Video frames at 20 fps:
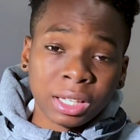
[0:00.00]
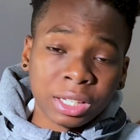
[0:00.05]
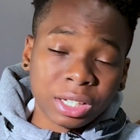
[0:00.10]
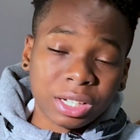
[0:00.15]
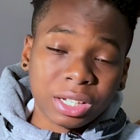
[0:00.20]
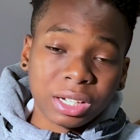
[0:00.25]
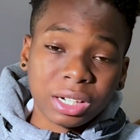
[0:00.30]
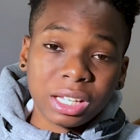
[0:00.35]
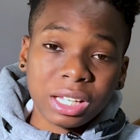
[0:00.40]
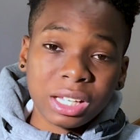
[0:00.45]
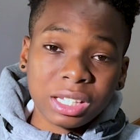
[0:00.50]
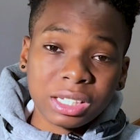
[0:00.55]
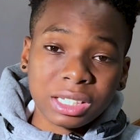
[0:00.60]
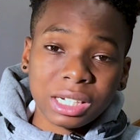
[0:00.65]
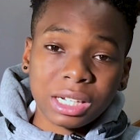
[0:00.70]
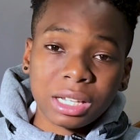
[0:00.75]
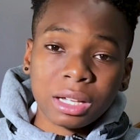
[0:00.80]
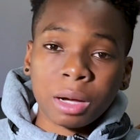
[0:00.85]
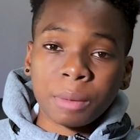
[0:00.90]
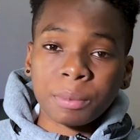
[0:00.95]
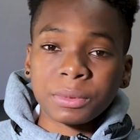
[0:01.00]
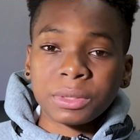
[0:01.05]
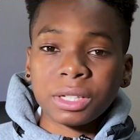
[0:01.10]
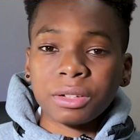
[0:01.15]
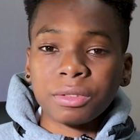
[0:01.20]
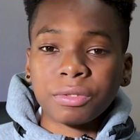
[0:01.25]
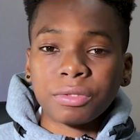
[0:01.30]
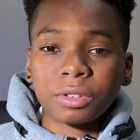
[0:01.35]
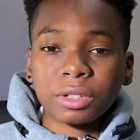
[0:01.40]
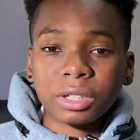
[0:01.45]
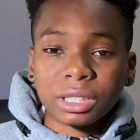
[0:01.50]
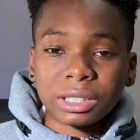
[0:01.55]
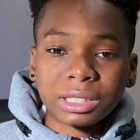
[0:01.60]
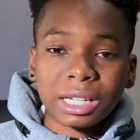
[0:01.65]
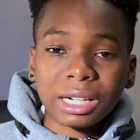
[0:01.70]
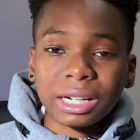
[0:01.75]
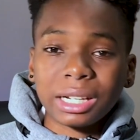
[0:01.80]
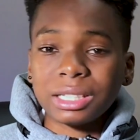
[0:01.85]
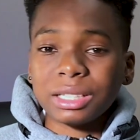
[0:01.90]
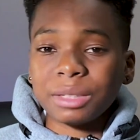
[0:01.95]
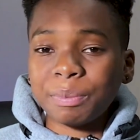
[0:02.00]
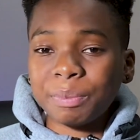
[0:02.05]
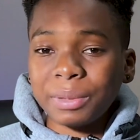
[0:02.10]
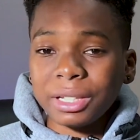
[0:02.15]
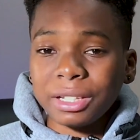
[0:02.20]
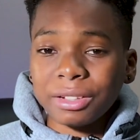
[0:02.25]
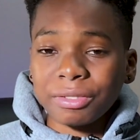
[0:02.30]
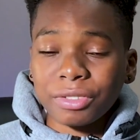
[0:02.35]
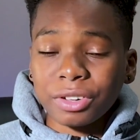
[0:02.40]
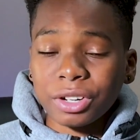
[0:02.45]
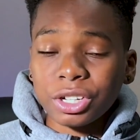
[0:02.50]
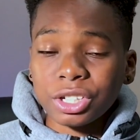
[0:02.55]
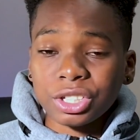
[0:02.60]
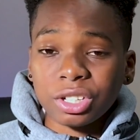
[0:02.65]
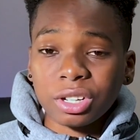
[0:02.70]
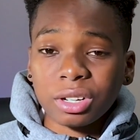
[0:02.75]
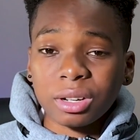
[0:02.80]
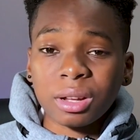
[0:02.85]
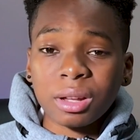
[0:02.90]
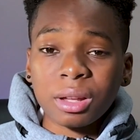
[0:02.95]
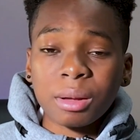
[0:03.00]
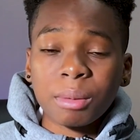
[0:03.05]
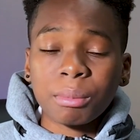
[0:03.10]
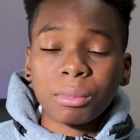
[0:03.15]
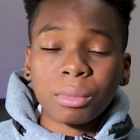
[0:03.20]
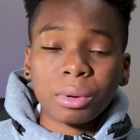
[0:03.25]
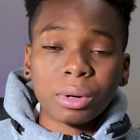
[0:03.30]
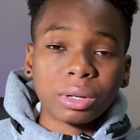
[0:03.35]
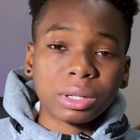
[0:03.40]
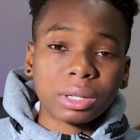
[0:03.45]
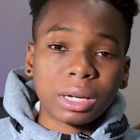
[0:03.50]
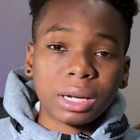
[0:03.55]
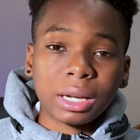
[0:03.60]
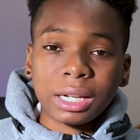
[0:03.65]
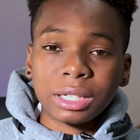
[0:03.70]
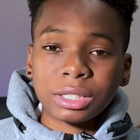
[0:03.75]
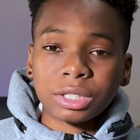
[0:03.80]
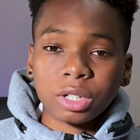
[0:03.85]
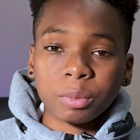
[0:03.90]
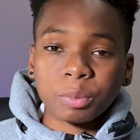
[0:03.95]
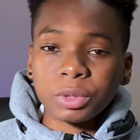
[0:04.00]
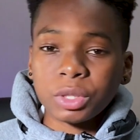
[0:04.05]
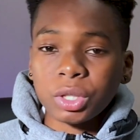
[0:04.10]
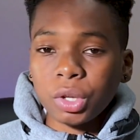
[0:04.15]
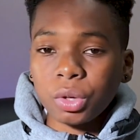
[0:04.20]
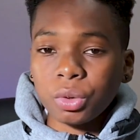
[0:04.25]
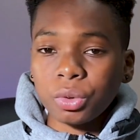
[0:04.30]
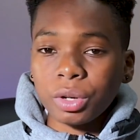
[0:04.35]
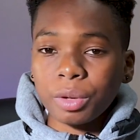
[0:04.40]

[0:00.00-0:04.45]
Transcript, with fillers: You could easily opt in for the 1080p version, but it's up to you